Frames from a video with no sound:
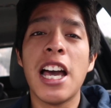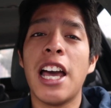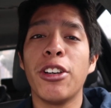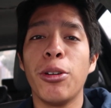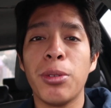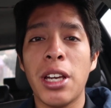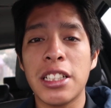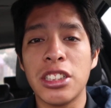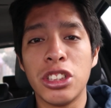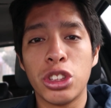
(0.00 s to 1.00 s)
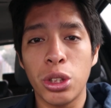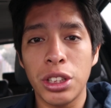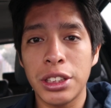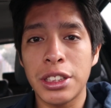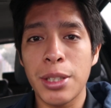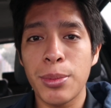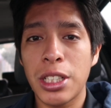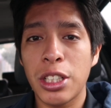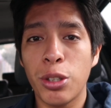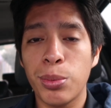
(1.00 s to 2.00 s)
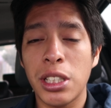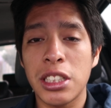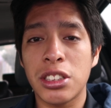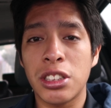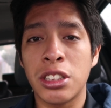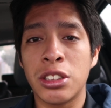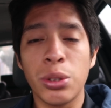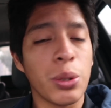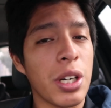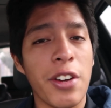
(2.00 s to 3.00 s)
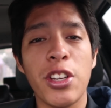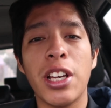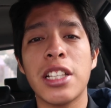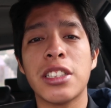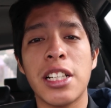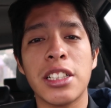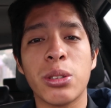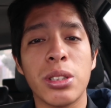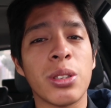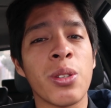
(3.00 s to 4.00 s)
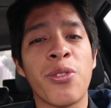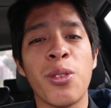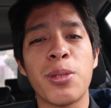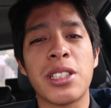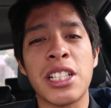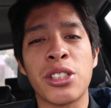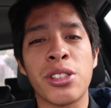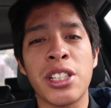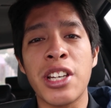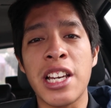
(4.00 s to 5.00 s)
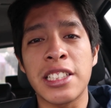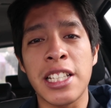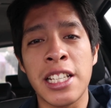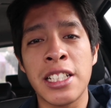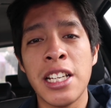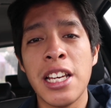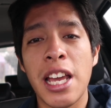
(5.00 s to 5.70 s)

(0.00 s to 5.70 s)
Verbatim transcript: I hope you guys are enjoying your time and I hope you guys are doing whatever you guys like doing to the full potential that you guys can.